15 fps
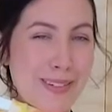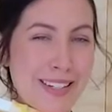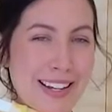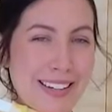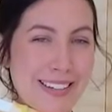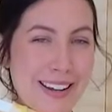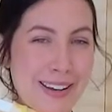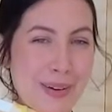
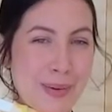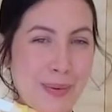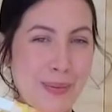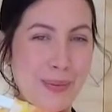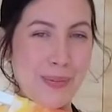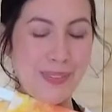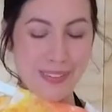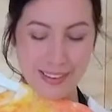technique
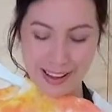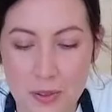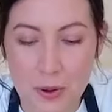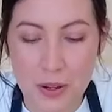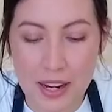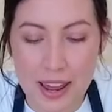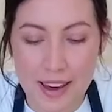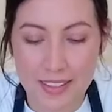cool?
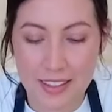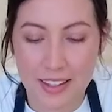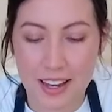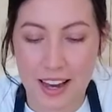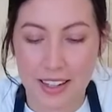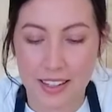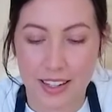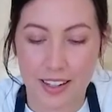Look at how the
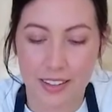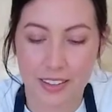colour